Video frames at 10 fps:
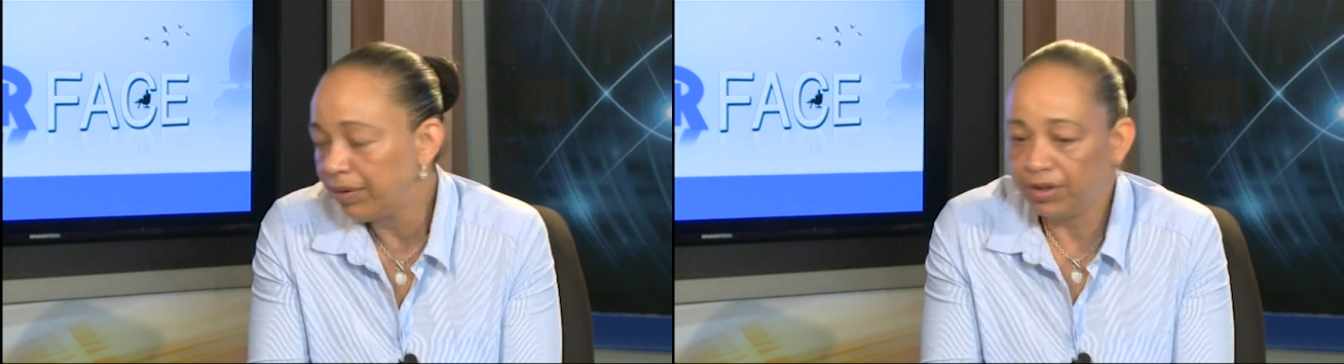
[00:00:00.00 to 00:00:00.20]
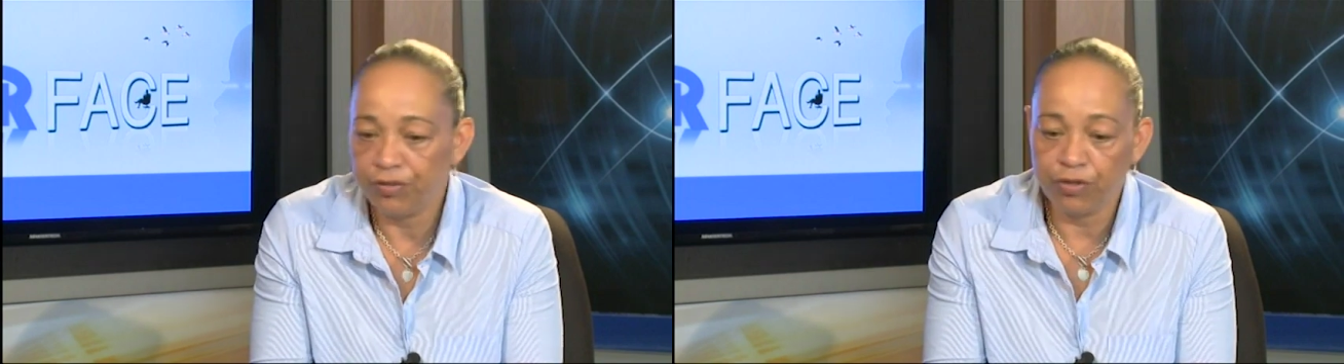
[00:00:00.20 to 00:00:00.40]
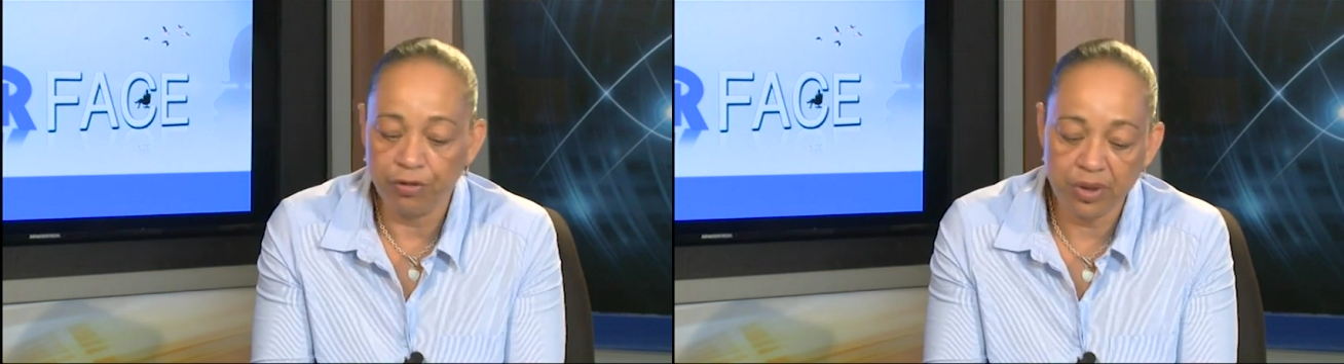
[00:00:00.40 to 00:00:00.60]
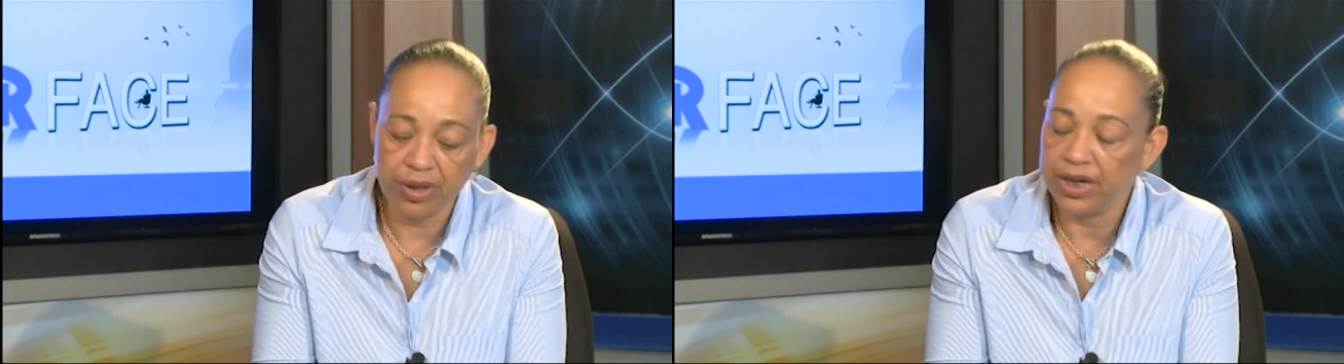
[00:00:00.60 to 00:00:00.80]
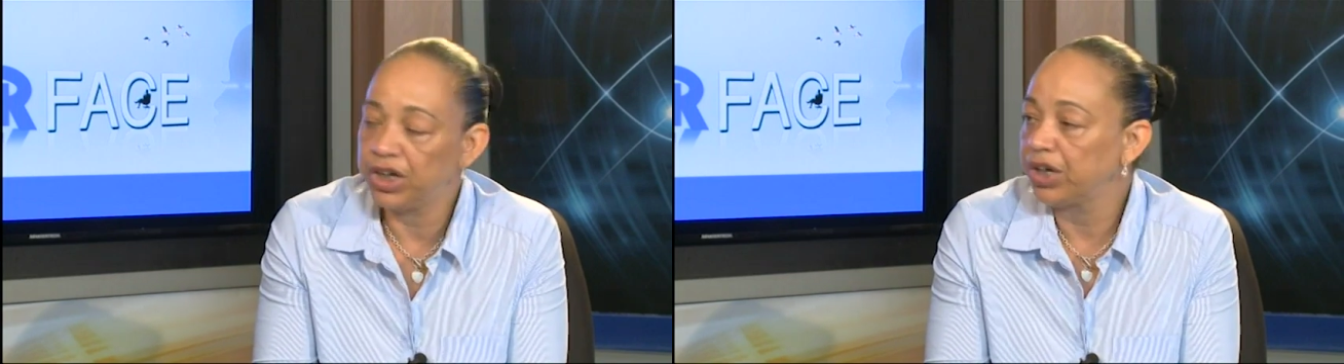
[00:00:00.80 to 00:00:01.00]

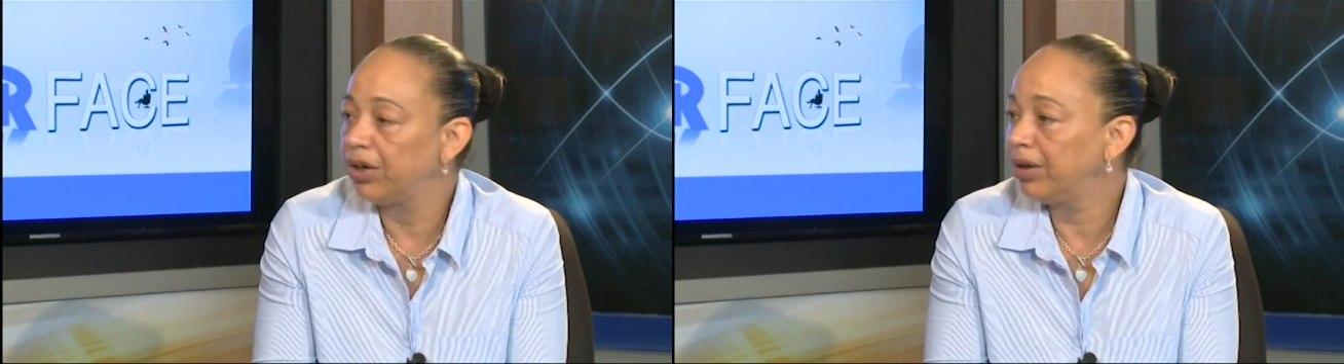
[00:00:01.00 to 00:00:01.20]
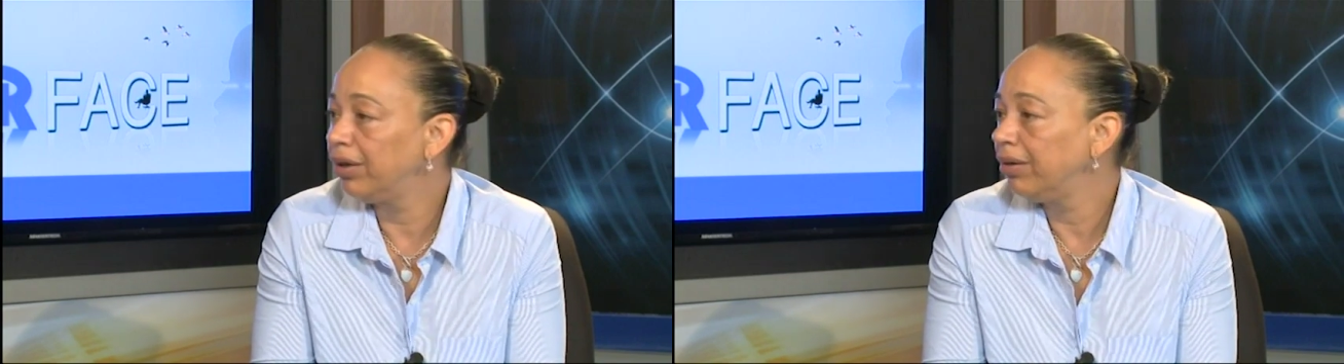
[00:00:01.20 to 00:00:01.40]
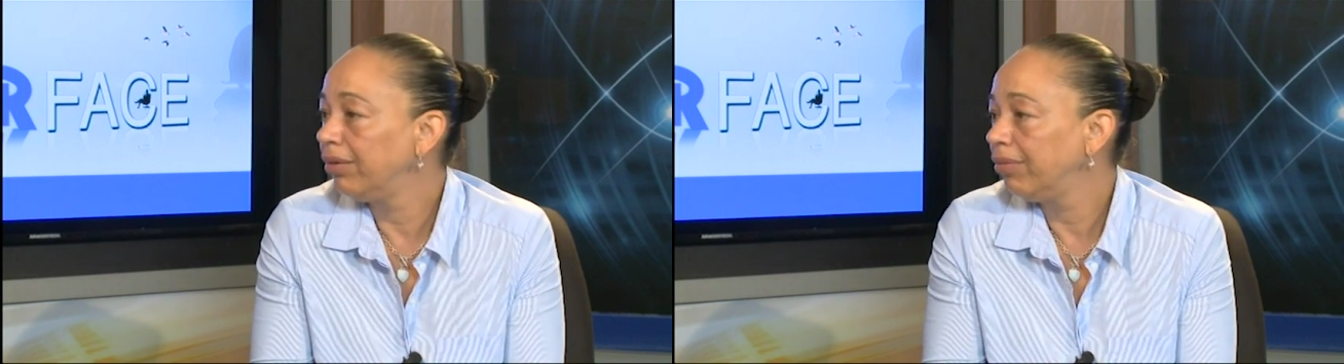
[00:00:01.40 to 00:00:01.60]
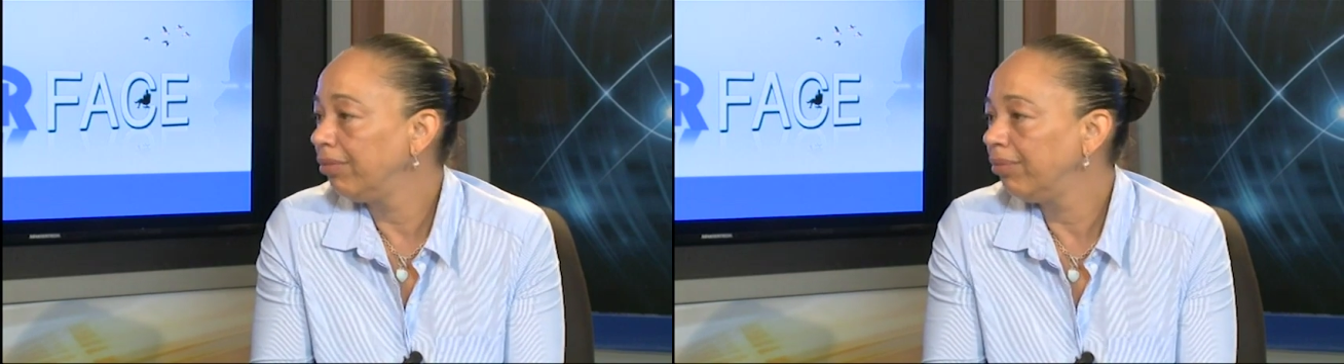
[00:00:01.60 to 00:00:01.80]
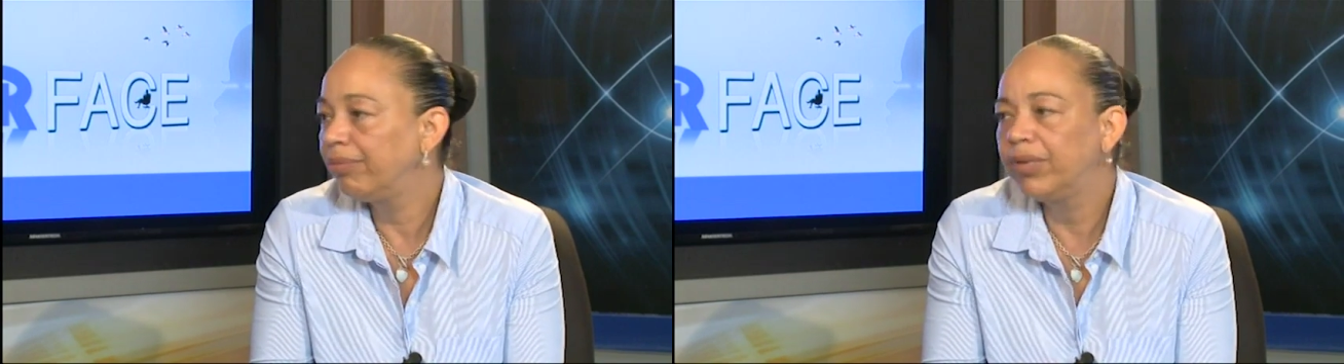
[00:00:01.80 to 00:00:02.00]
Deforestation.
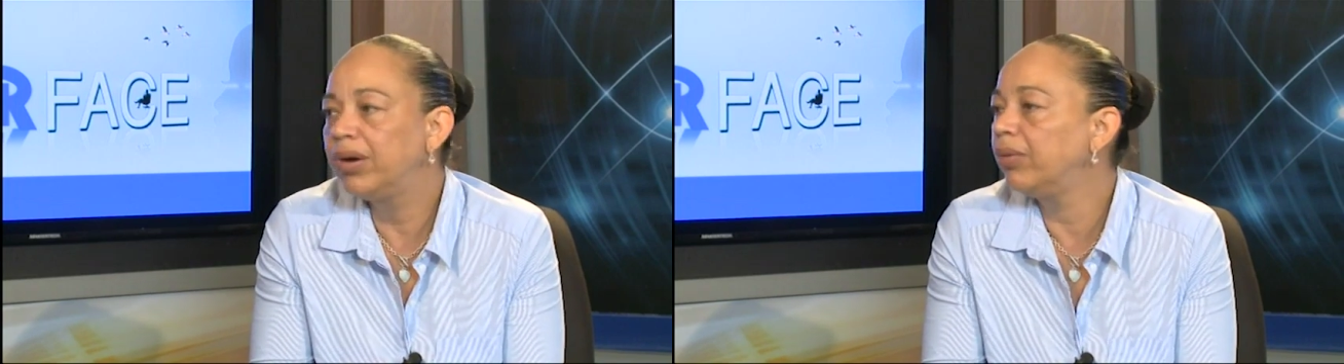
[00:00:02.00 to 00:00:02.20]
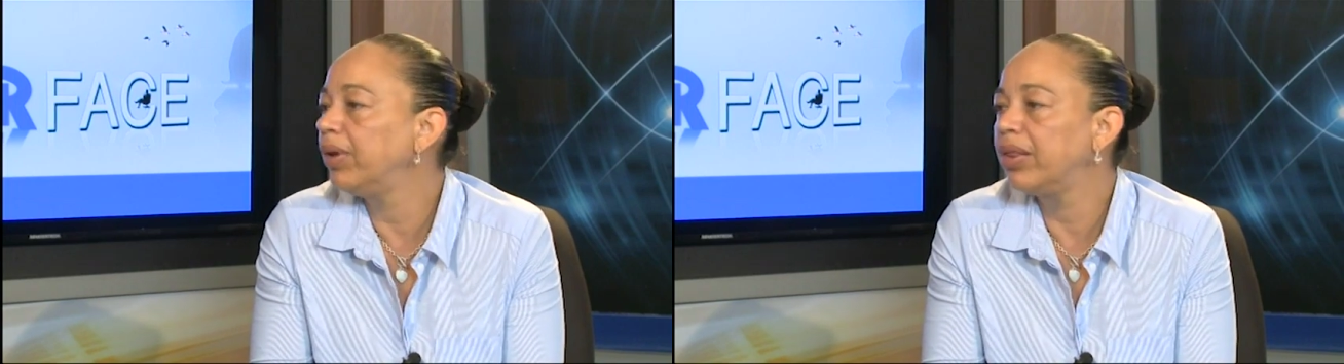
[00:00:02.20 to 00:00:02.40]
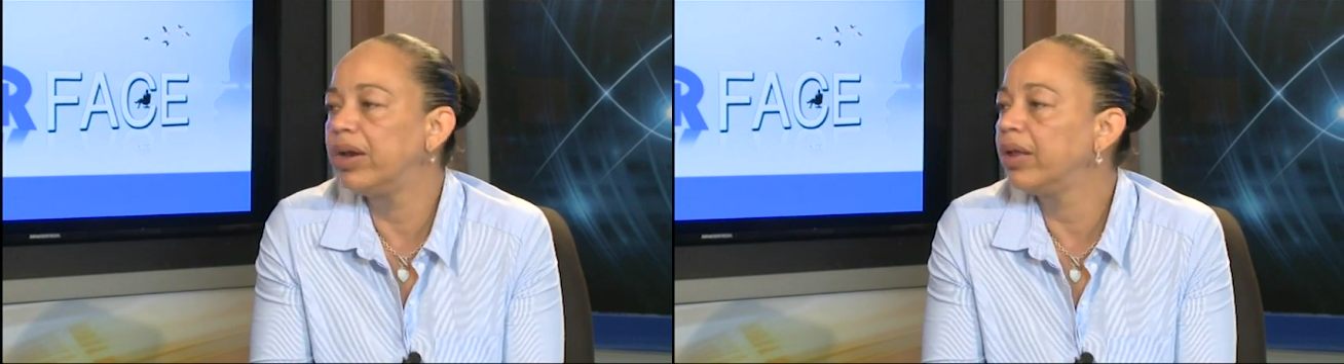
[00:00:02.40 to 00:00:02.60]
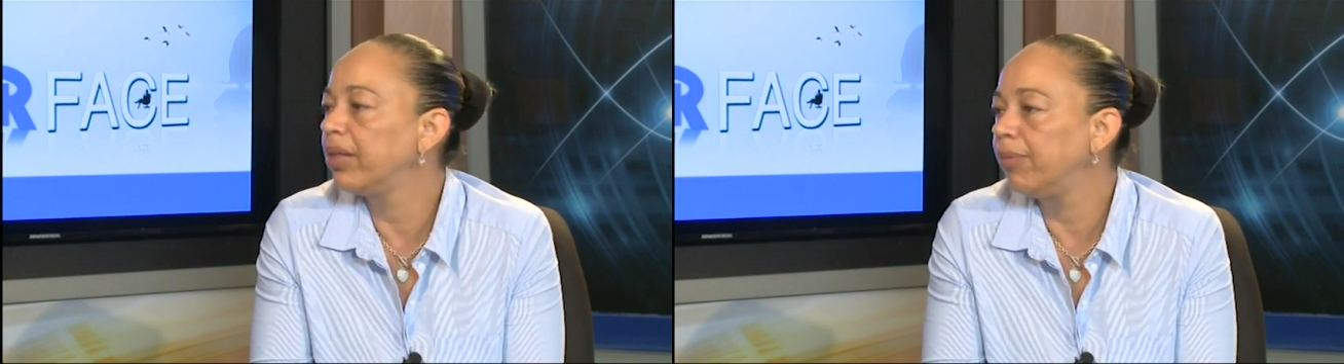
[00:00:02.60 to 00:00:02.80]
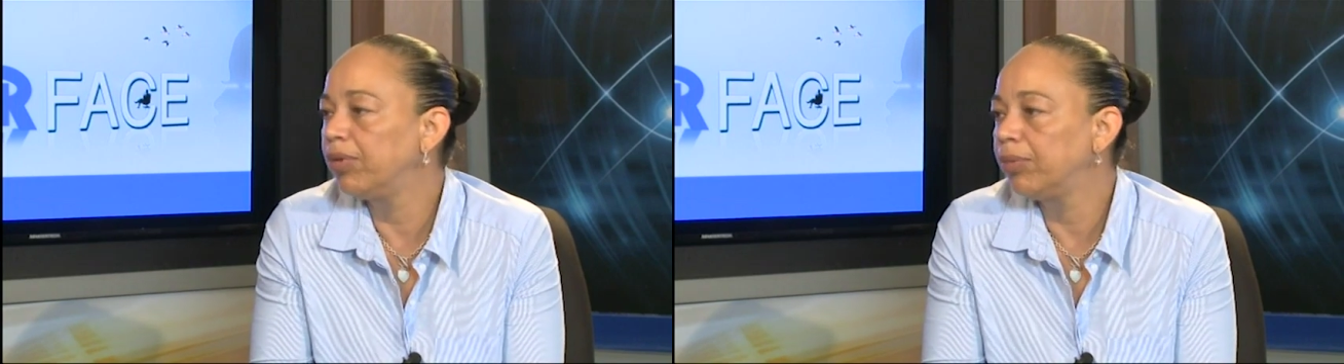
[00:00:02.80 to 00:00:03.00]
No, it's
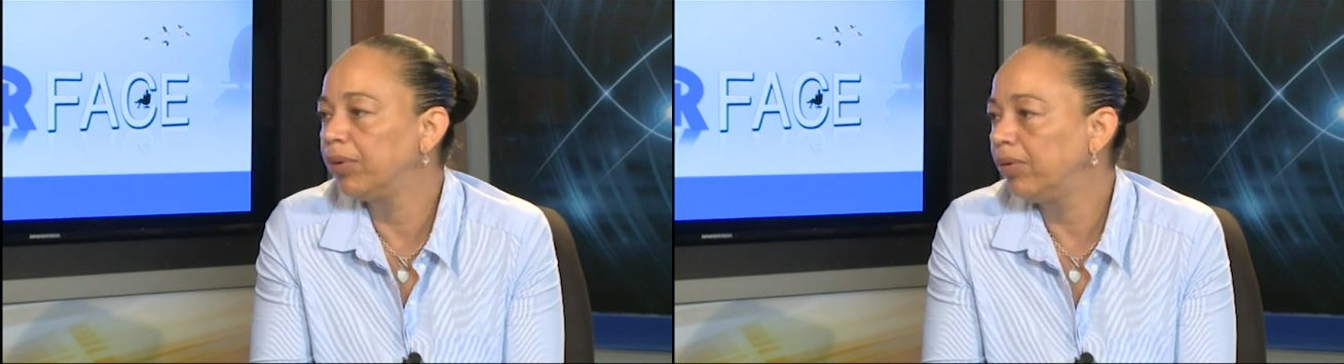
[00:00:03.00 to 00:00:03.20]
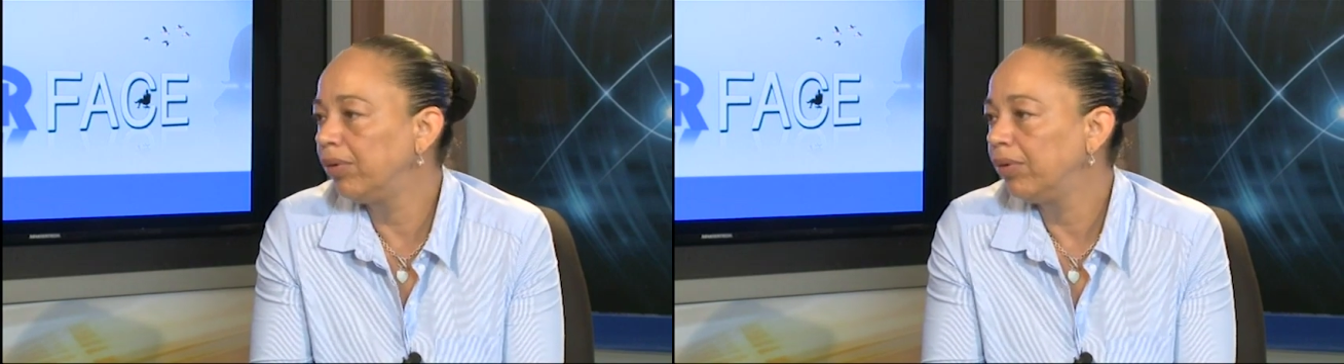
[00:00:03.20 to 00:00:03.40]
unacceptable.